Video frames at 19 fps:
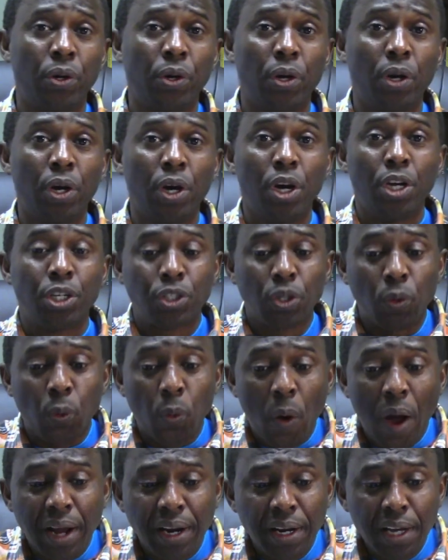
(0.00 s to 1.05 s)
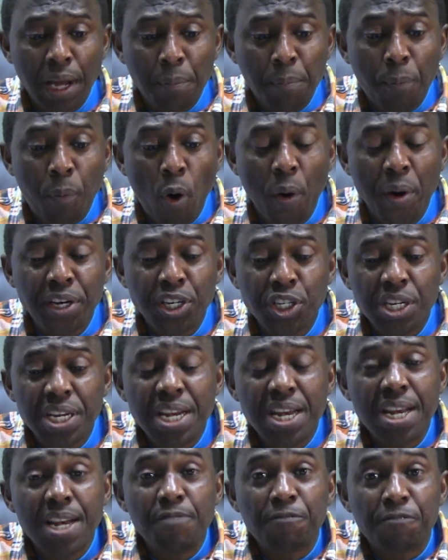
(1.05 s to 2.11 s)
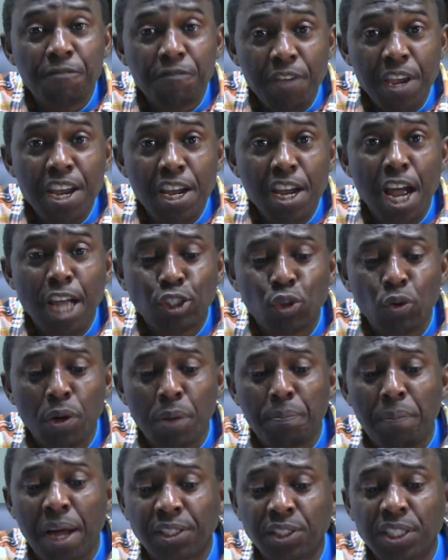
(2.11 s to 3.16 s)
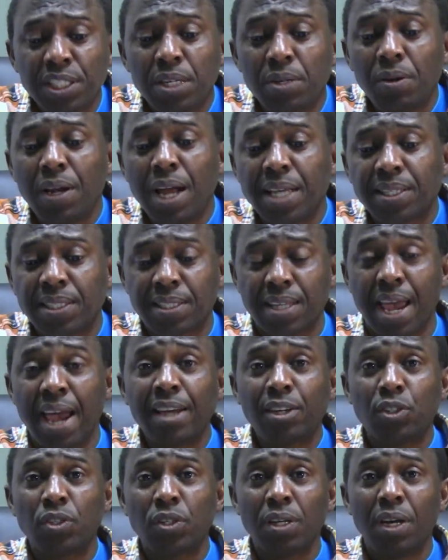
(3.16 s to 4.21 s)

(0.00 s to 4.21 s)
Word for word: So rather than pointing finger to a particular sex,